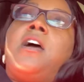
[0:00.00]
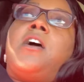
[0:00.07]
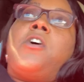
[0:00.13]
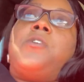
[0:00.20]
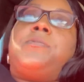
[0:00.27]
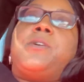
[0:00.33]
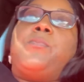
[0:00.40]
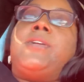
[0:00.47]
I
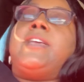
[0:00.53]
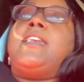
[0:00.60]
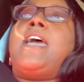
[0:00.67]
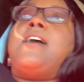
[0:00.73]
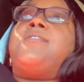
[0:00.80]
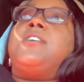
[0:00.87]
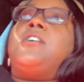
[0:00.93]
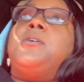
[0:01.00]
hope that we can
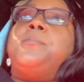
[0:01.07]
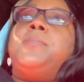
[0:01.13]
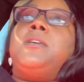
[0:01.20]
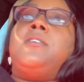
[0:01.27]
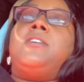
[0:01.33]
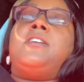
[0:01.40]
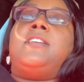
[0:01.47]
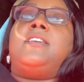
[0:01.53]
have a
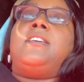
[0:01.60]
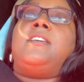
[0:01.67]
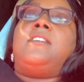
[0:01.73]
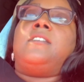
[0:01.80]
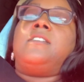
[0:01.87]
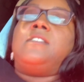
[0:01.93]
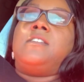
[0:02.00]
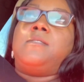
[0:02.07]

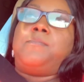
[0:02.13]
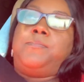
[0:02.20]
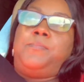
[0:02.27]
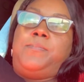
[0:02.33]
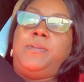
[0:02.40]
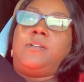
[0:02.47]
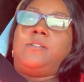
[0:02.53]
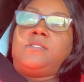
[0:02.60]
community
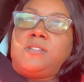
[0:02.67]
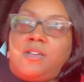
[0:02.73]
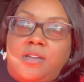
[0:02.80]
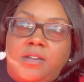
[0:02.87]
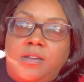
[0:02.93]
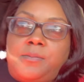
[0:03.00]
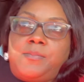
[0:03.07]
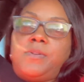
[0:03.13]
built
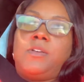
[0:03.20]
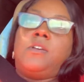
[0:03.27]
up